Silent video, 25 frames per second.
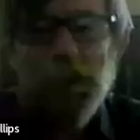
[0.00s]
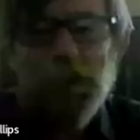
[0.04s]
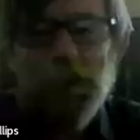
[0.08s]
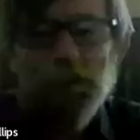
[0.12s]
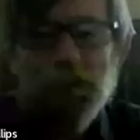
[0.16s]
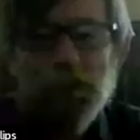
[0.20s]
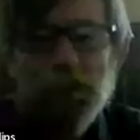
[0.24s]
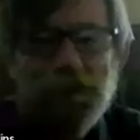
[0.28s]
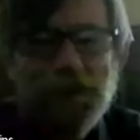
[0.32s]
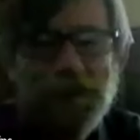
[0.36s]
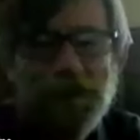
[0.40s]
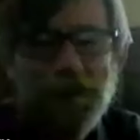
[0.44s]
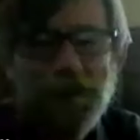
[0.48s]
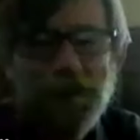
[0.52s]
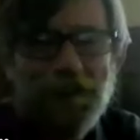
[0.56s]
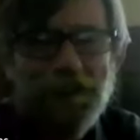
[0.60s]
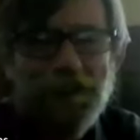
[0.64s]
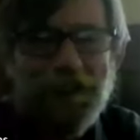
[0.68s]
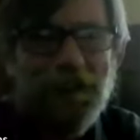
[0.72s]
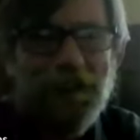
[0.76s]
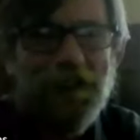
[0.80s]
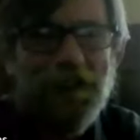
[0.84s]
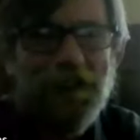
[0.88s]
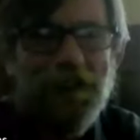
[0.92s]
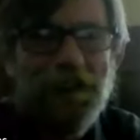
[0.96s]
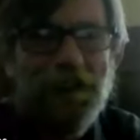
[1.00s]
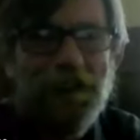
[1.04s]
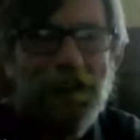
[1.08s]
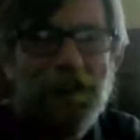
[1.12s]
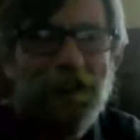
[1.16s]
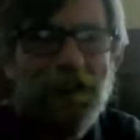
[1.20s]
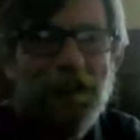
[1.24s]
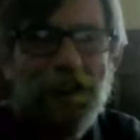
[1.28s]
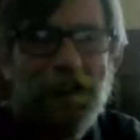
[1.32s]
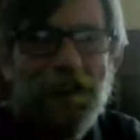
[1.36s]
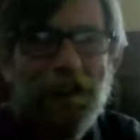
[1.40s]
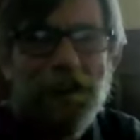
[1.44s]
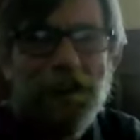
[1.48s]
lot, mate. Cheers.
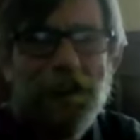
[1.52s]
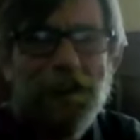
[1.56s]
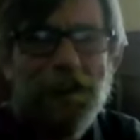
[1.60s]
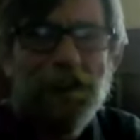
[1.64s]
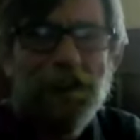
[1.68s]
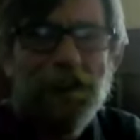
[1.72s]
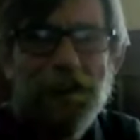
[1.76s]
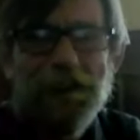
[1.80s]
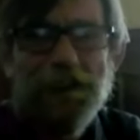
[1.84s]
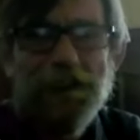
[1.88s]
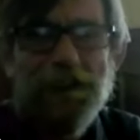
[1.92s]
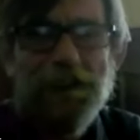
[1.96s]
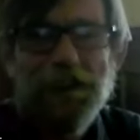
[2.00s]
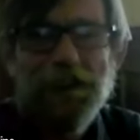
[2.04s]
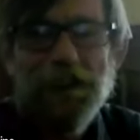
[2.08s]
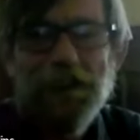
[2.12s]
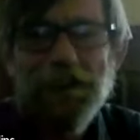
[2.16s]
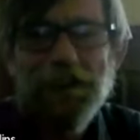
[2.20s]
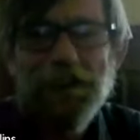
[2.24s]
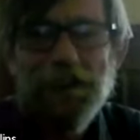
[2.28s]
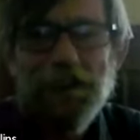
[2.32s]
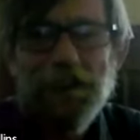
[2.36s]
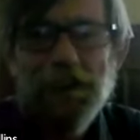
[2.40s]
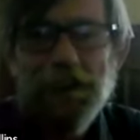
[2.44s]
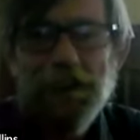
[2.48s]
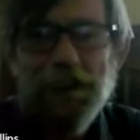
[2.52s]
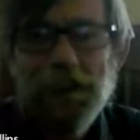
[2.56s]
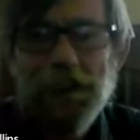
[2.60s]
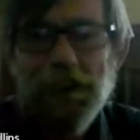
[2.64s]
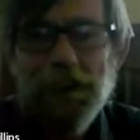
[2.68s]
Cheers. Bye bye. Yeah.